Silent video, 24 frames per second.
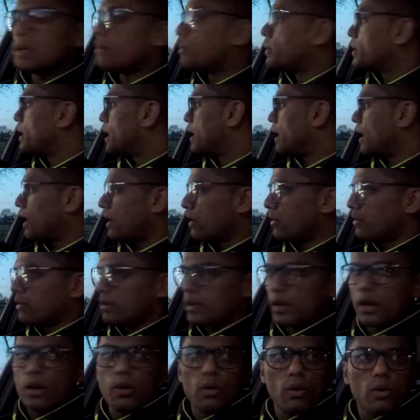But then I
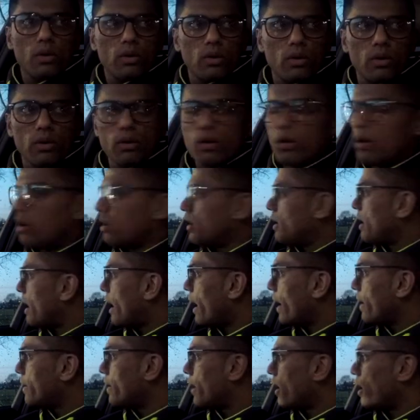did look
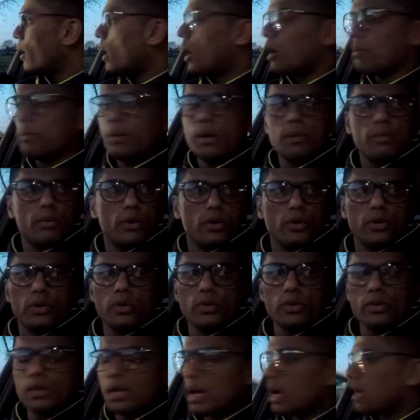online. A lot of people
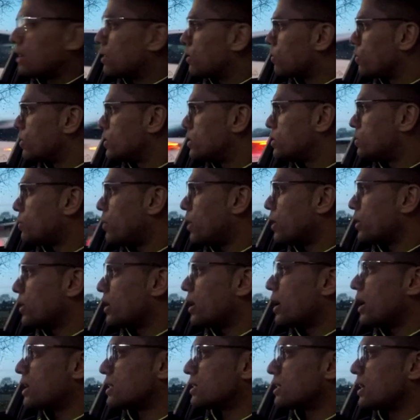do that. The reason why you
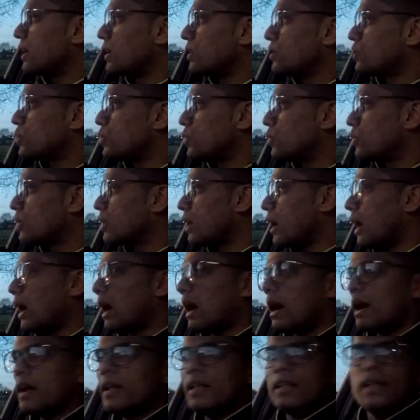guys get two
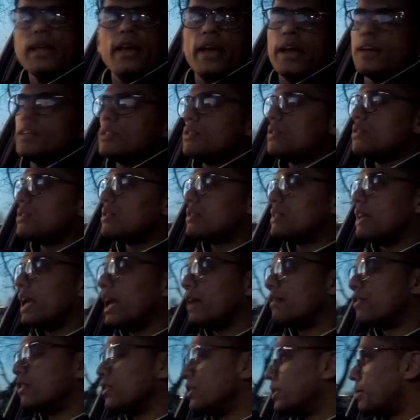cars is to
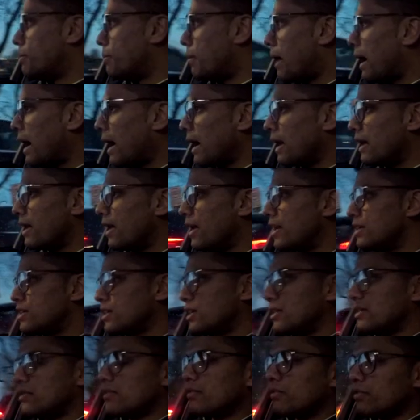save on the mileage
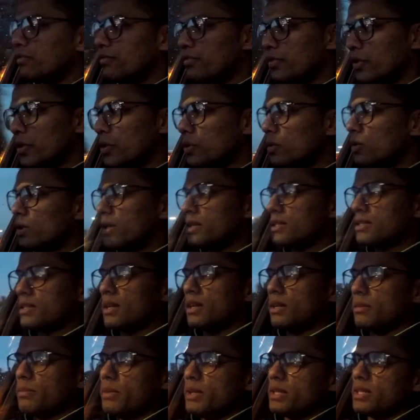and fuel. It's
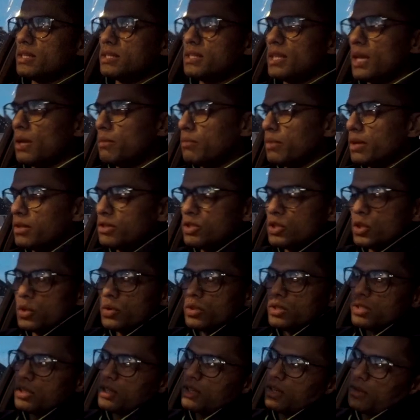going to be the same.
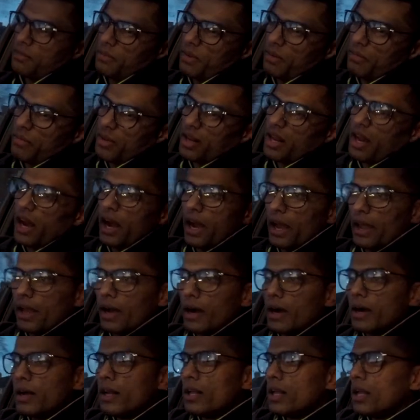Insurance is going to be a bit
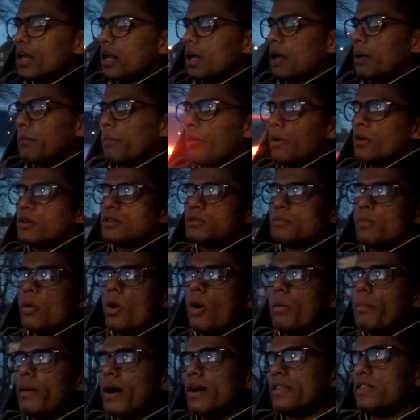higher, but it's more
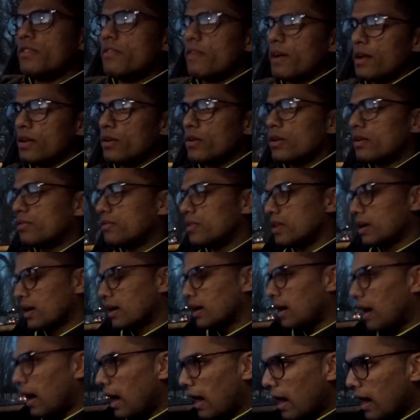about the value of the
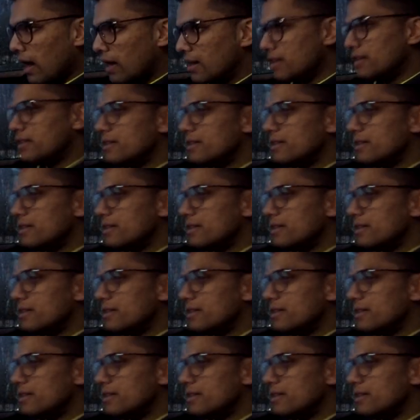car.